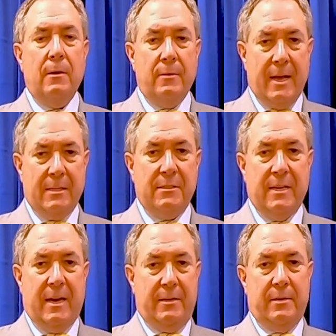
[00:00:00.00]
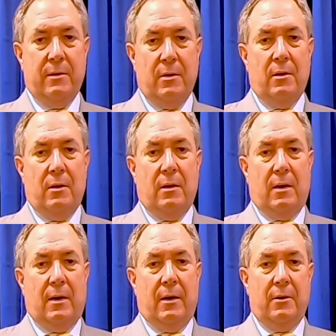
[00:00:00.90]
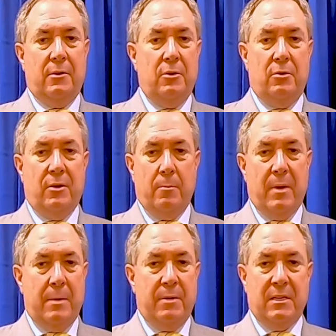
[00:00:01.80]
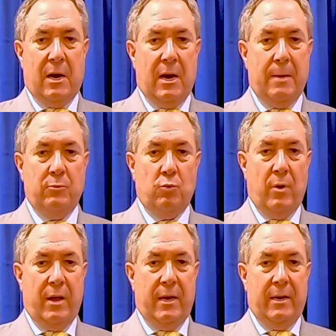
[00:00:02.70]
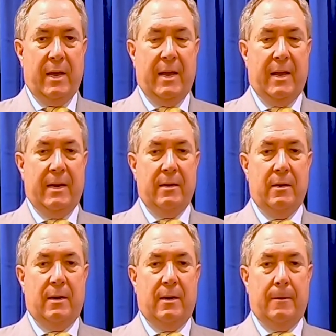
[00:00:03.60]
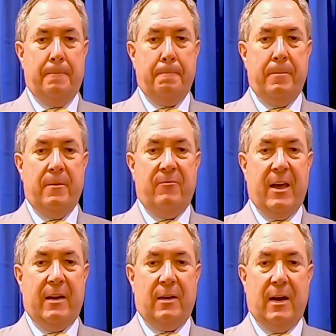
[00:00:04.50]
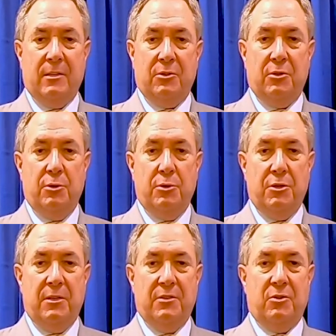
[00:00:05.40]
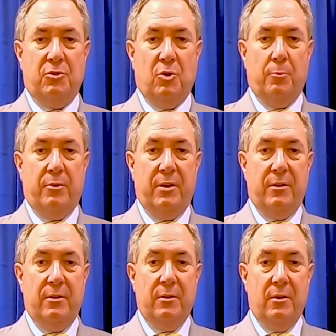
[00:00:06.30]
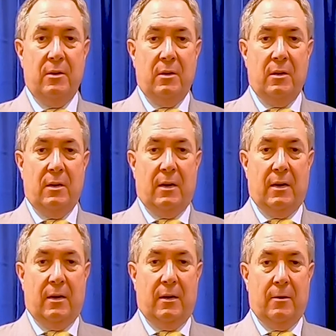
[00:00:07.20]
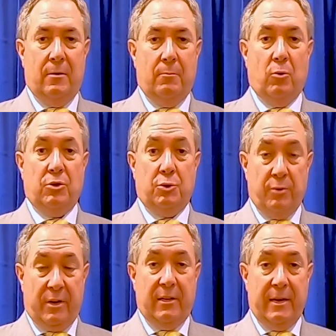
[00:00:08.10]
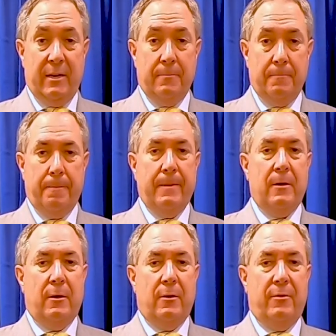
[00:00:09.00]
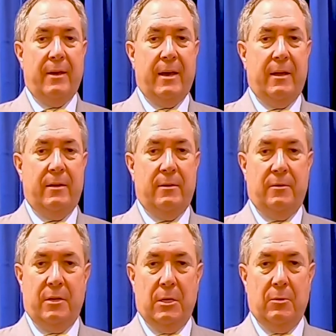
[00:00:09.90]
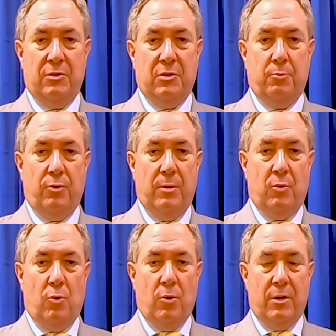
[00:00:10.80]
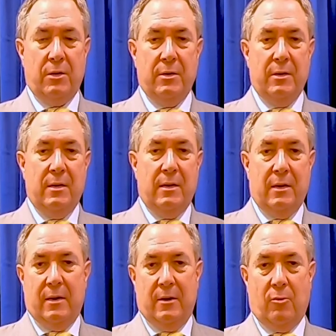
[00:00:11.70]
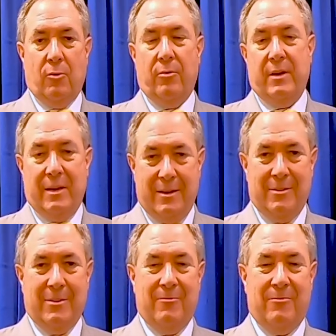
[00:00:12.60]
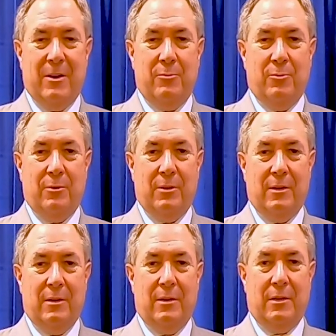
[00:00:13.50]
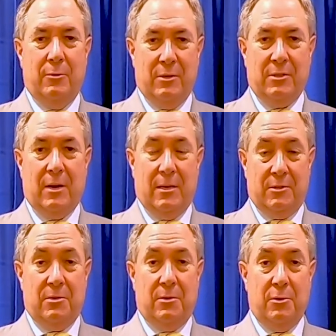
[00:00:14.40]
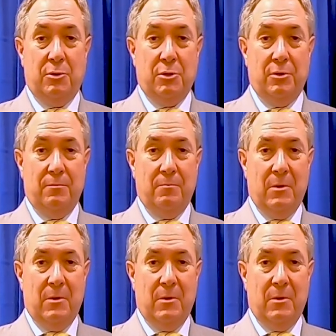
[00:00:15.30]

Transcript: That said, there may be times when a Nevada Constitution is interpreted more strictly than the U.S. Supreme Court or the federal U.S. Constitution.